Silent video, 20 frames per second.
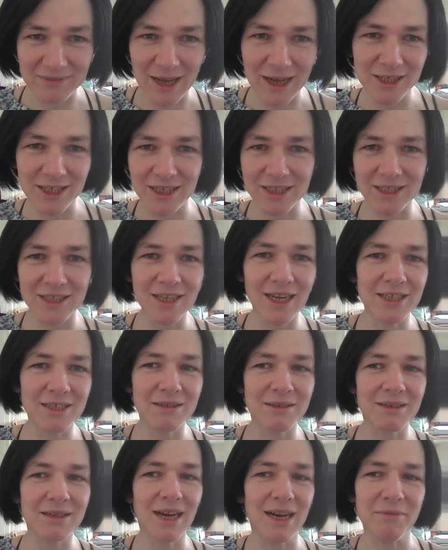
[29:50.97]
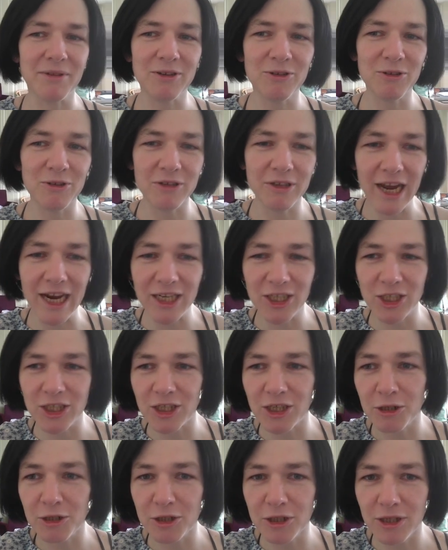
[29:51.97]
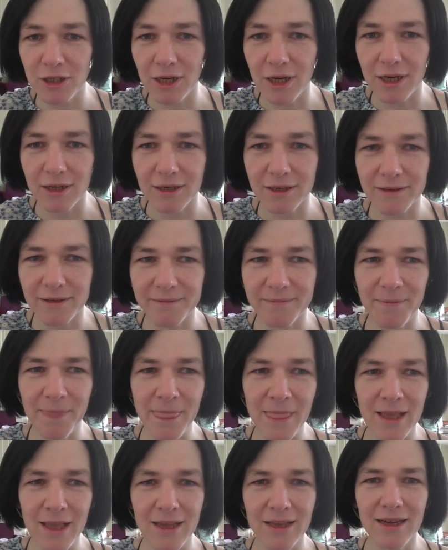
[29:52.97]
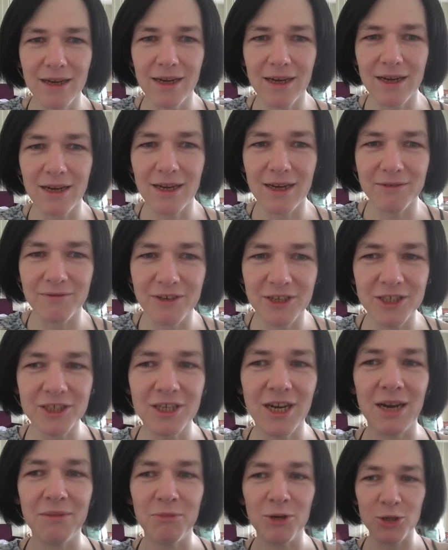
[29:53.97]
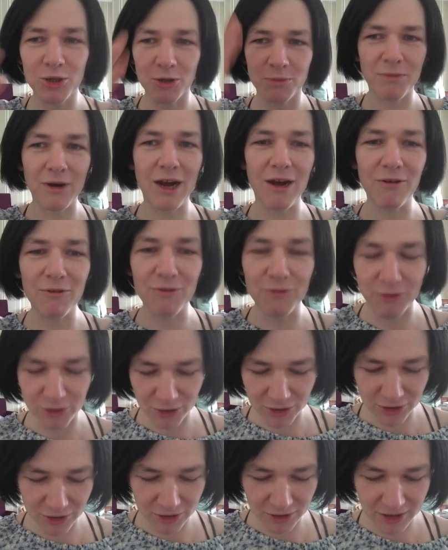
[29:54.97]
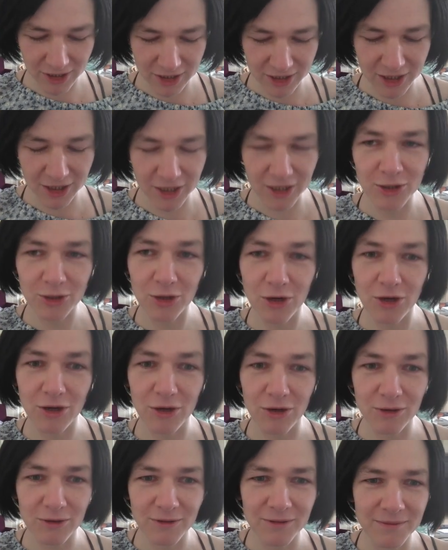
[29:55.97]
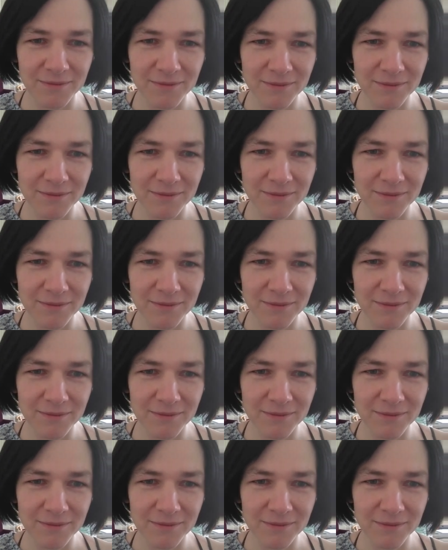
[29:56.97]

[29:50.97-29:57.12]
I think that can be too dangerous now. and which can be too powerful, so I think no.